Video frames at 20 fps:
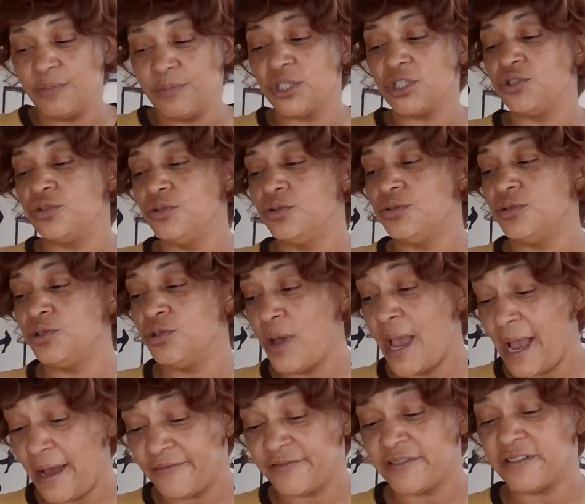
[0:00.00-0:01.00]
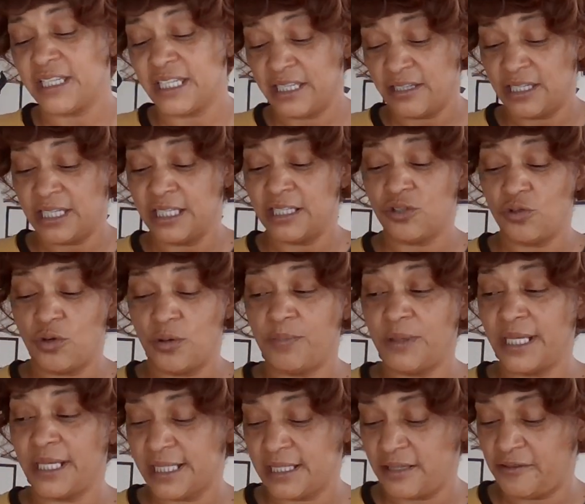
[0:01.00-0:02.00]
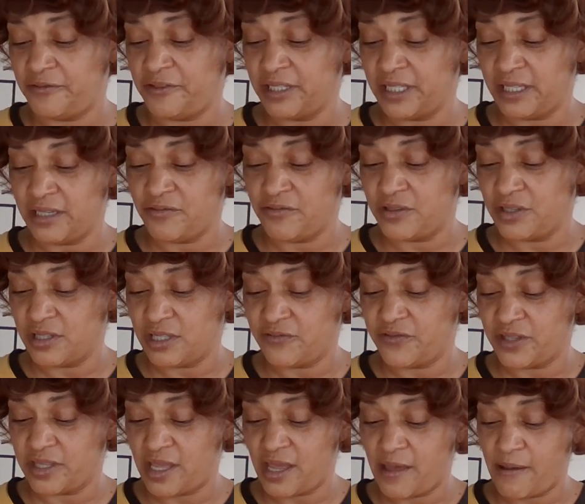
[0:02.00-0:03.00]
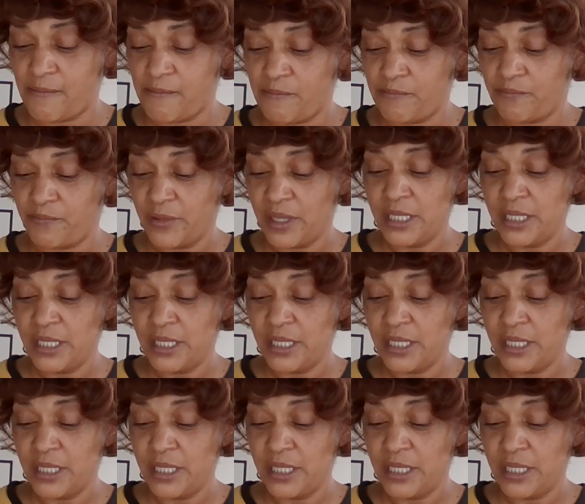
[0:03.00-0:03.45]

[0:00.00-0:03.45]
but you you have to get get to a place of forgiveness for that.